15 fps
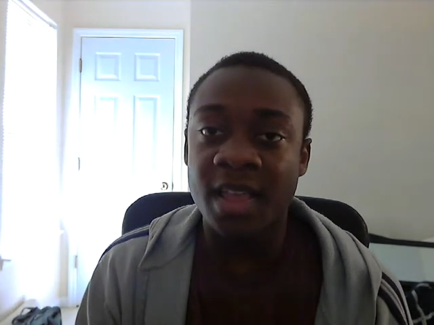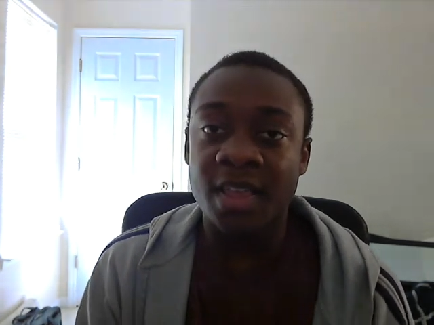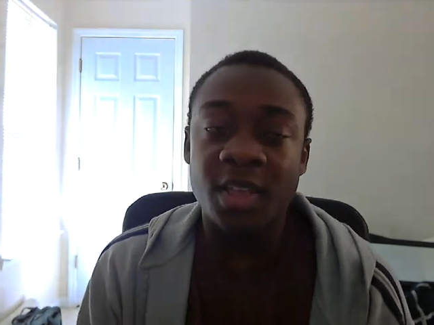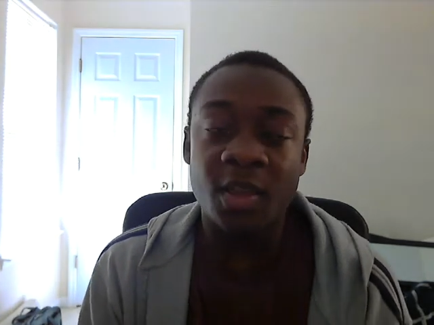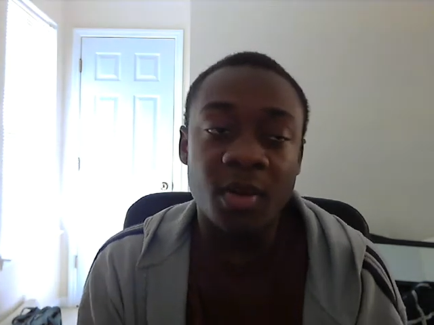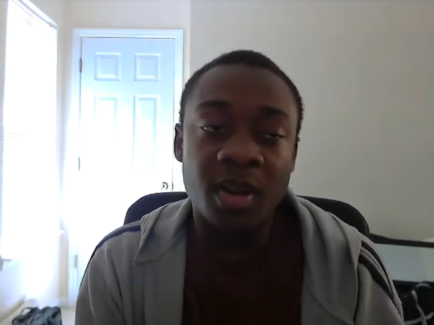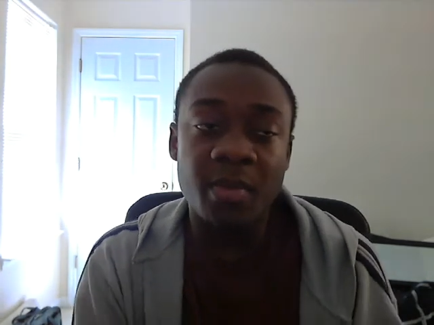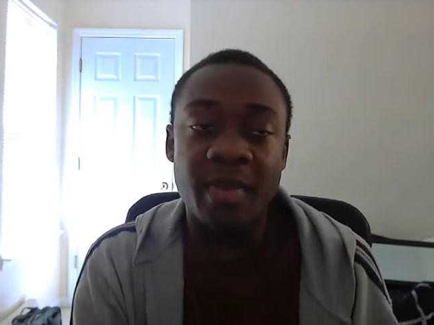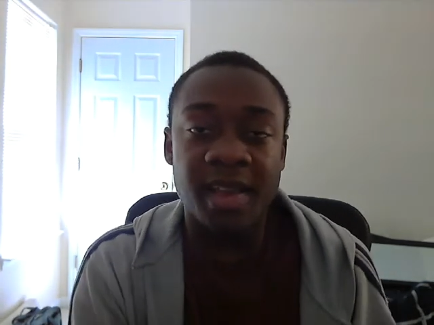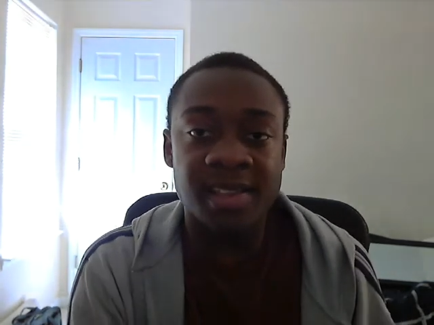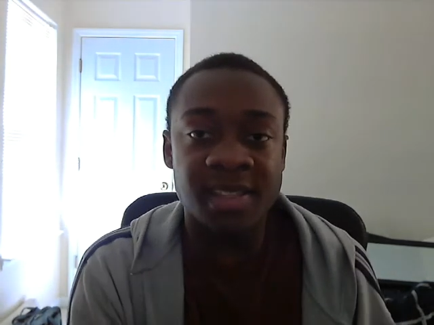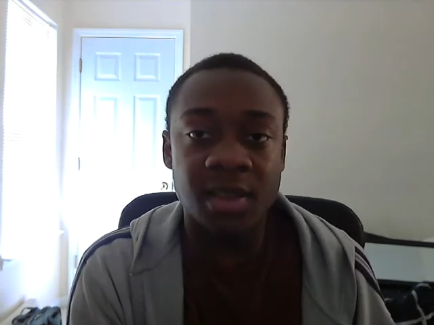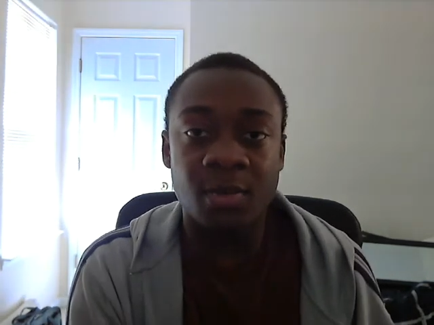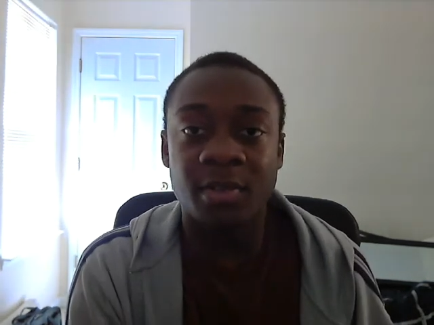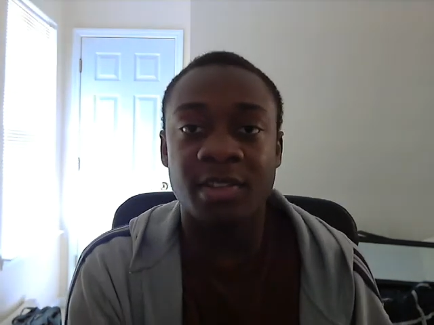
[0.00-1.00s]
you want to
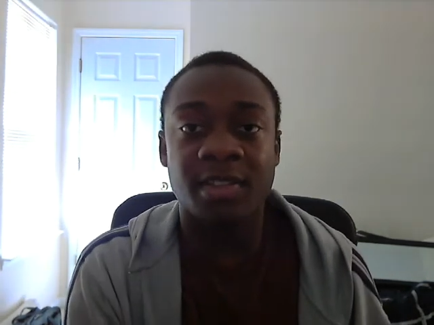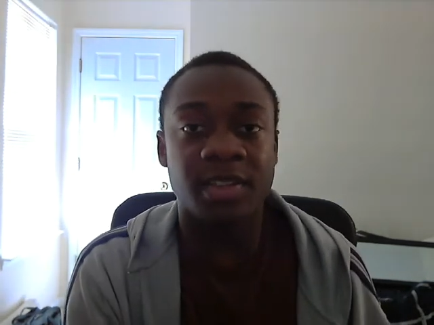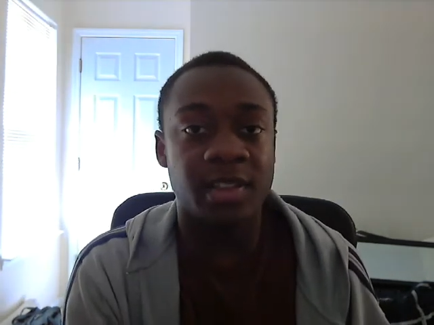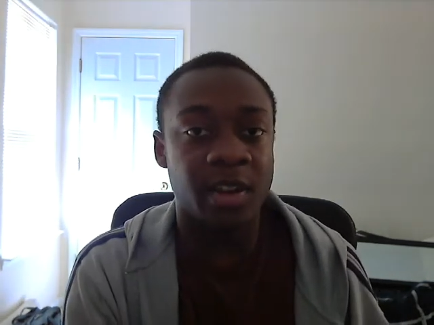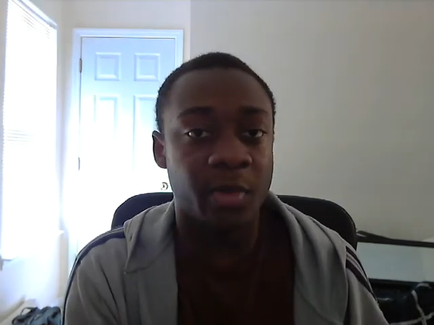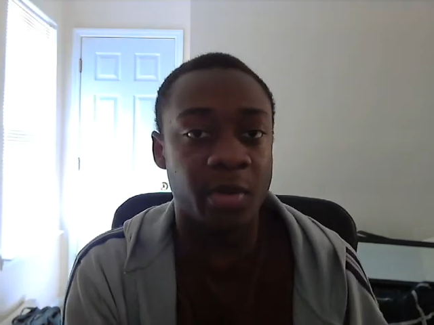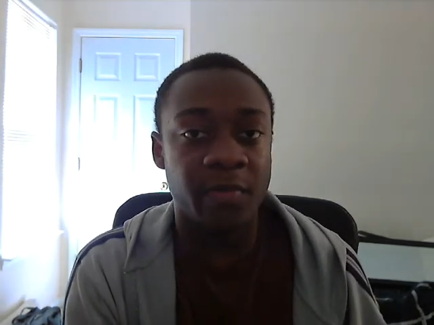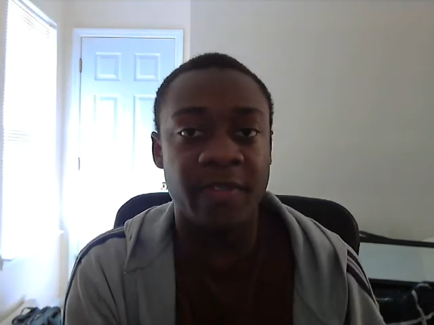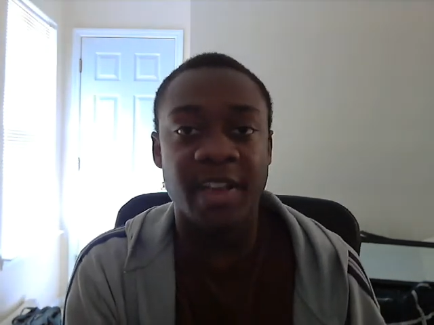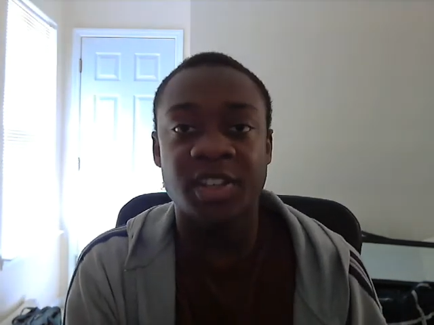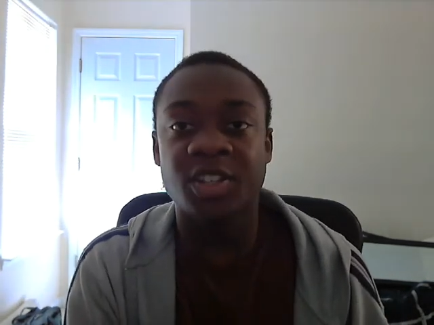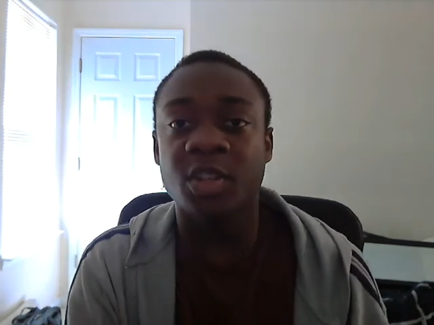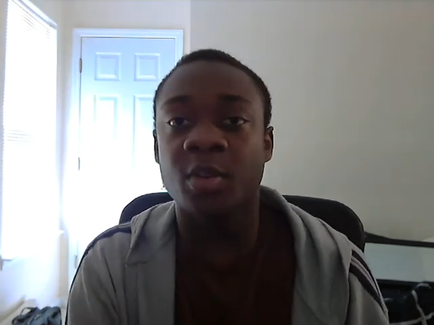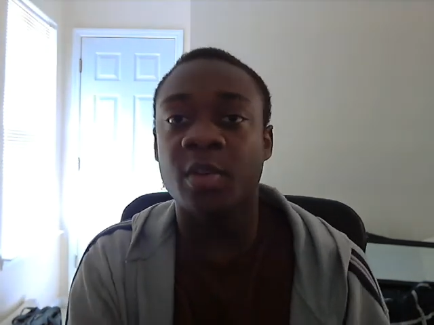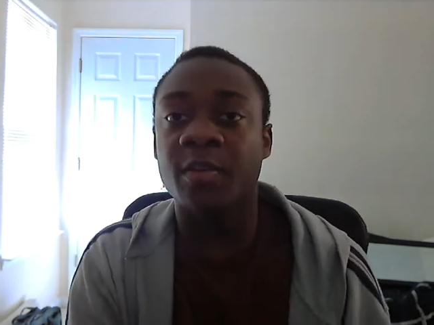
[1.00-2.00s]
mix it with,
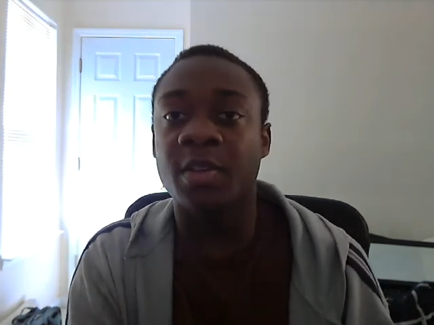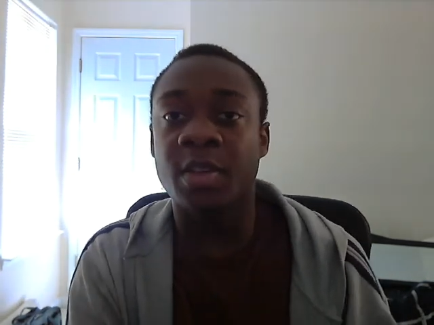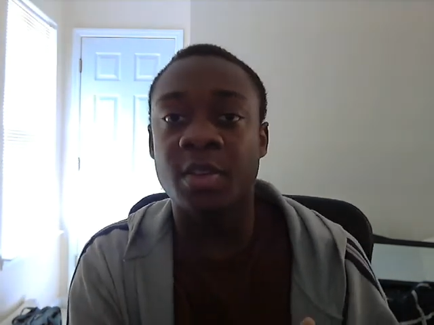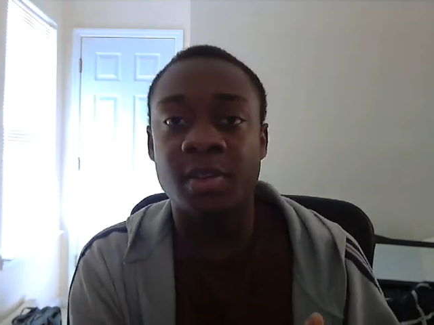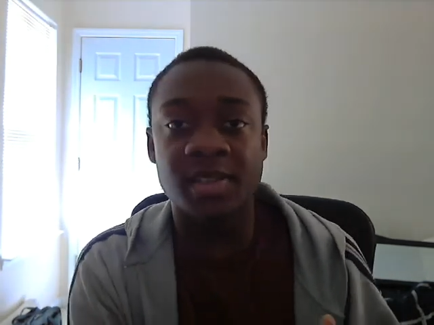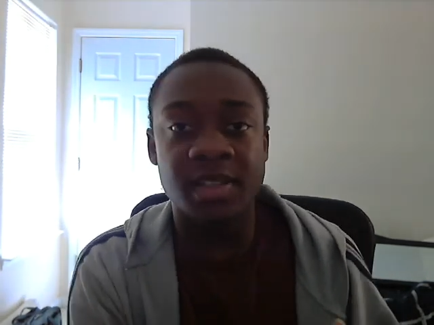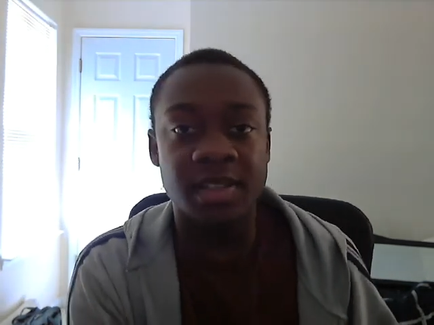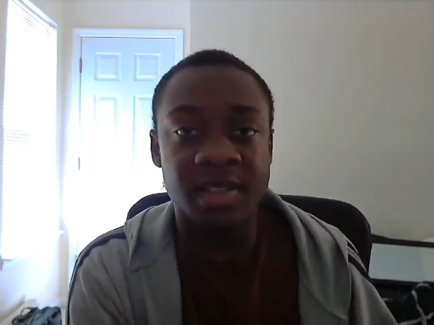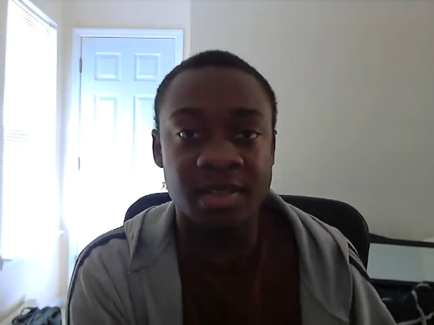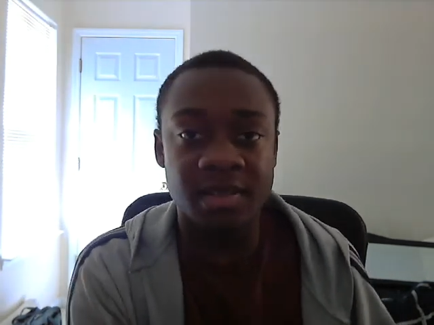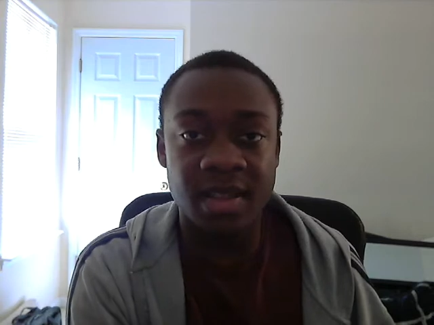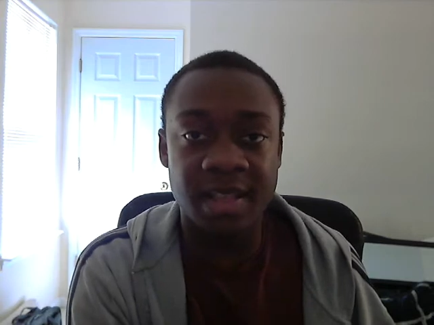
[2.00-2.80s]
professional reviews and